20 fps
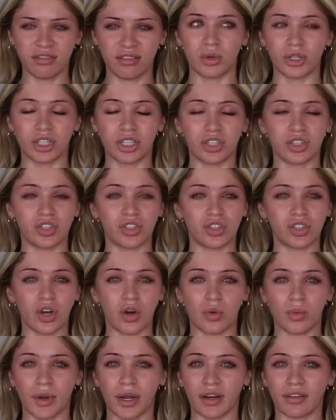which is
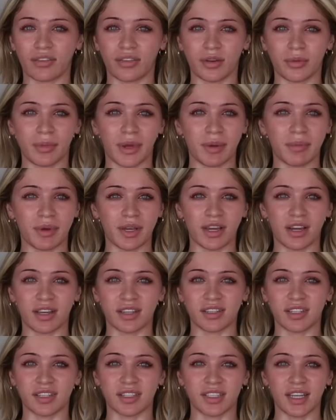so weird for me
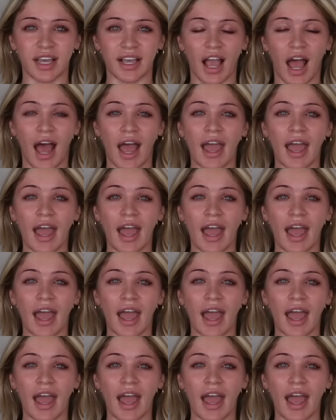because it's like,